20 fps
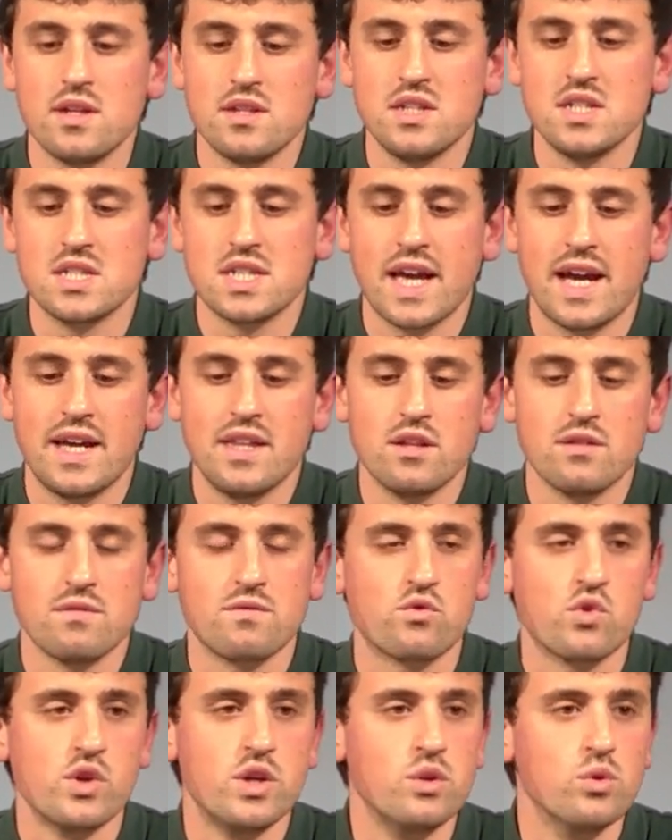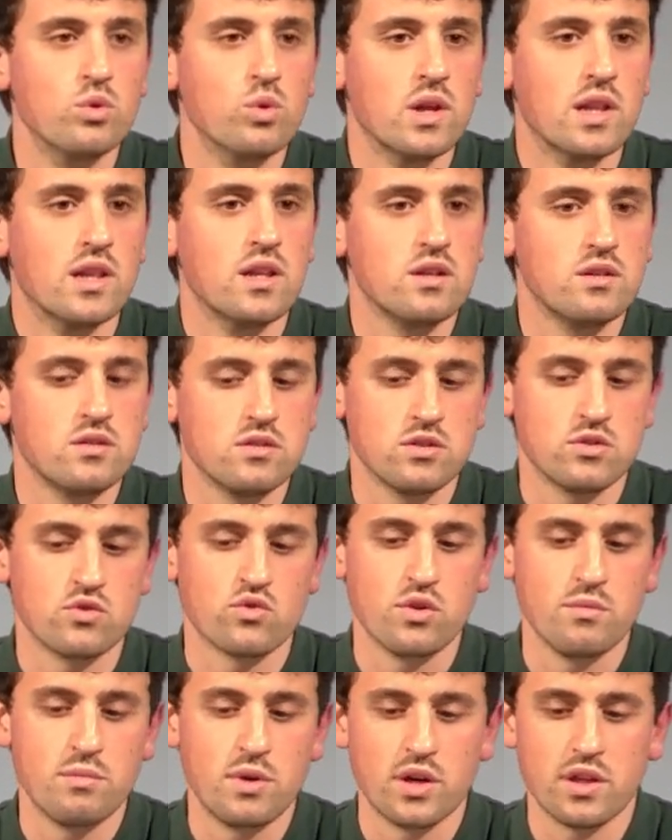this kind of renewal or
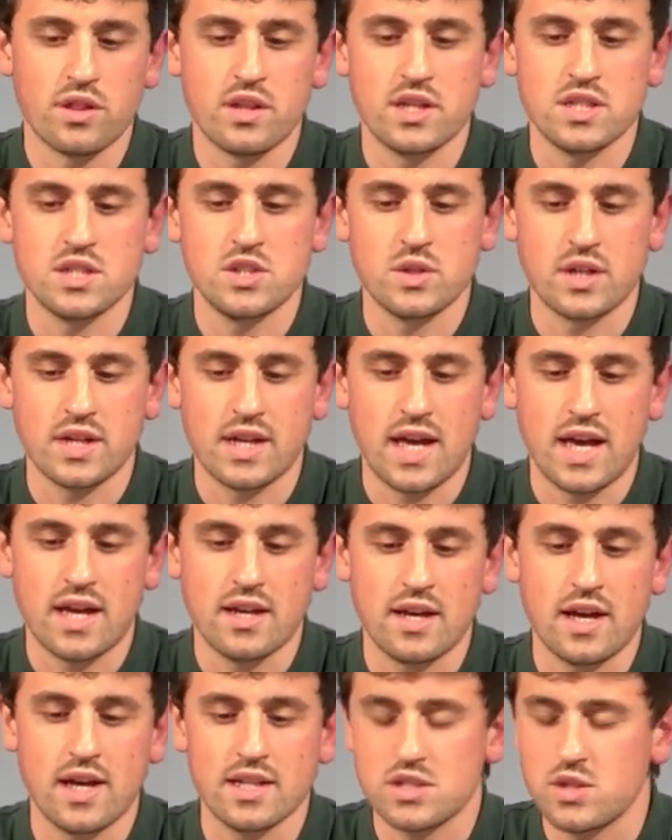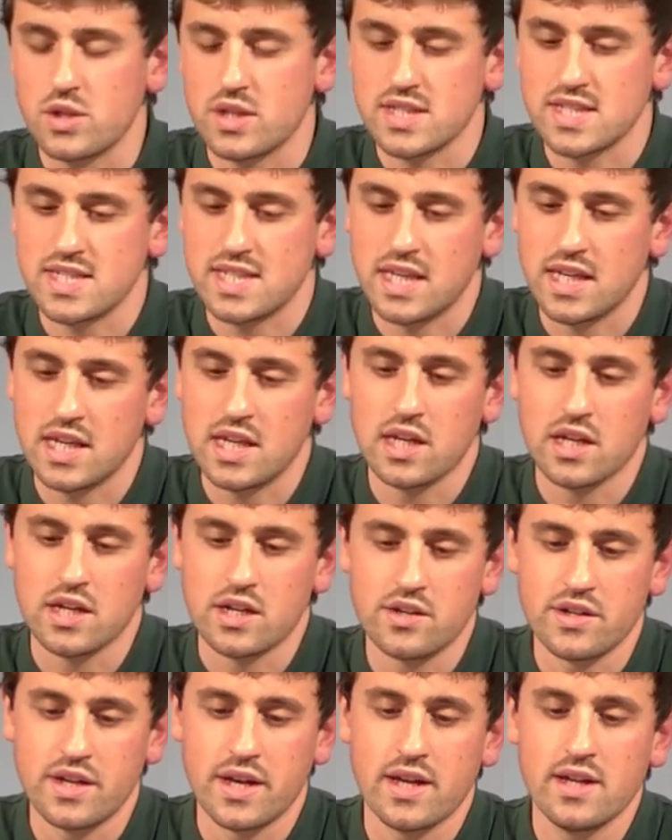rebirth as you can, as you can see here.
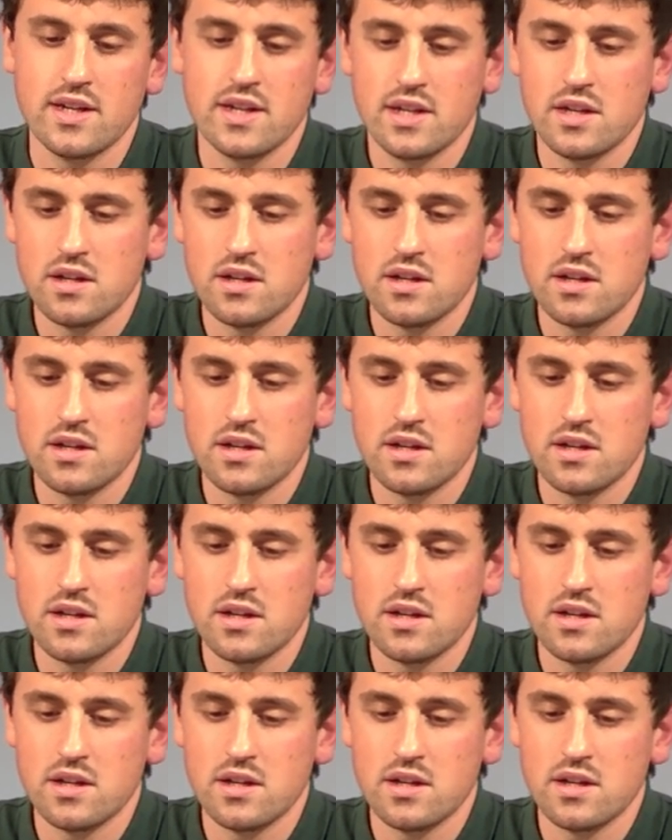Yeah?